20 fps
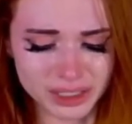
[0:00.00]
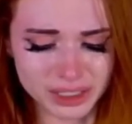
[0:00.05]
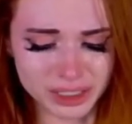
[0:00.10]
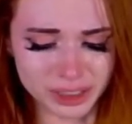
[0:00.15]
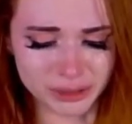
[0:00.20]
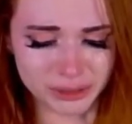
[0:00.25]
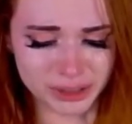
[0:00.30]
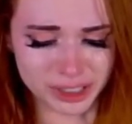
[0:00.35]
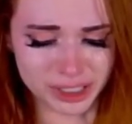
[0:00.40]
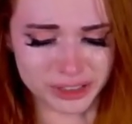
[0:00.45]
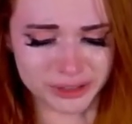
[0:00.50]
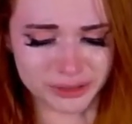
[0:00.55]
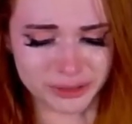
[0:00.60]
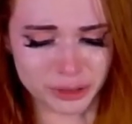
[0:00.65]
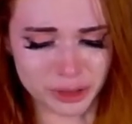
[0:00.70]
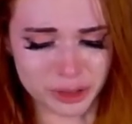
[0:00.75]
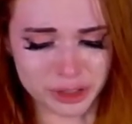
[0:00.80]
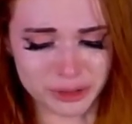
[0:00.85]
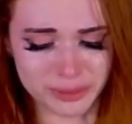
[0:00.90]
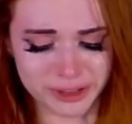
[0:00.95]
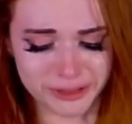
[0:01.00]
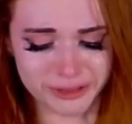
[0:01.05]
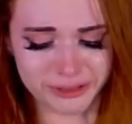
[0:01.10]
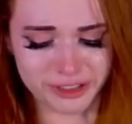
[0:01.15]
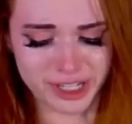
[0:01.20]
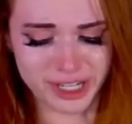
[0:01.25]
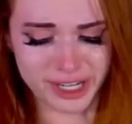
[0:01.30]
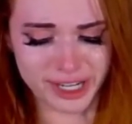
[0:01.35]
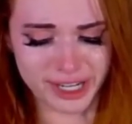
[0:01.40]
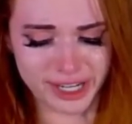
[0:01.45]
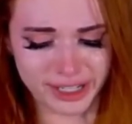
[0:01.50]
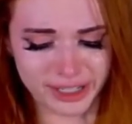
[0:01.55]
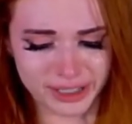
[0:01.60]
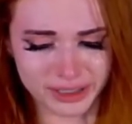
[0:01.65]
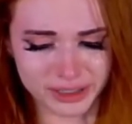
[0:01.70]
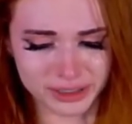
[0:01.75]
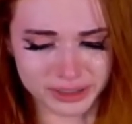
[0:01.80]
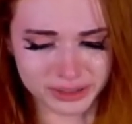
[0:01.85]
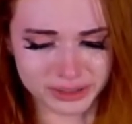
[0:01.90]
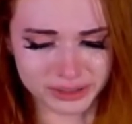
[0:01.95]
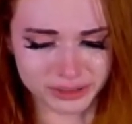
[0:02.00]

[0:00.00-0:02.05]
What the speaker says: You want to divorce me? Fine.